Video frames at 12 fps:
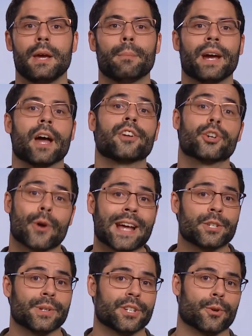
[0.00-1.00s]
My
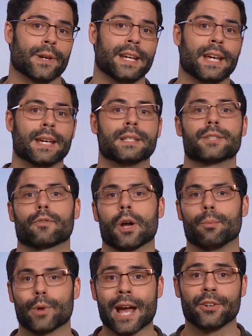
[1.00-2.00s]
undergraduate degree is
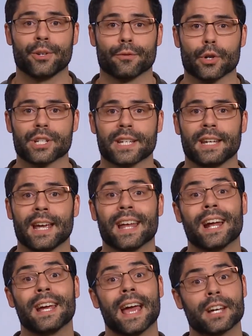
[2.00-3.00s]
from Brown University, and
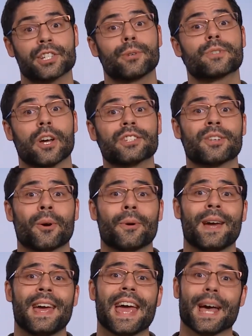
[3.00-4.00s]
I actually was also
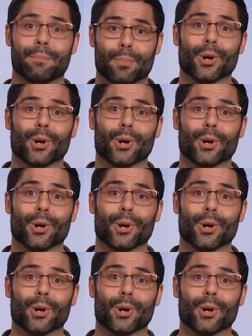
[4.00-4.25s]
at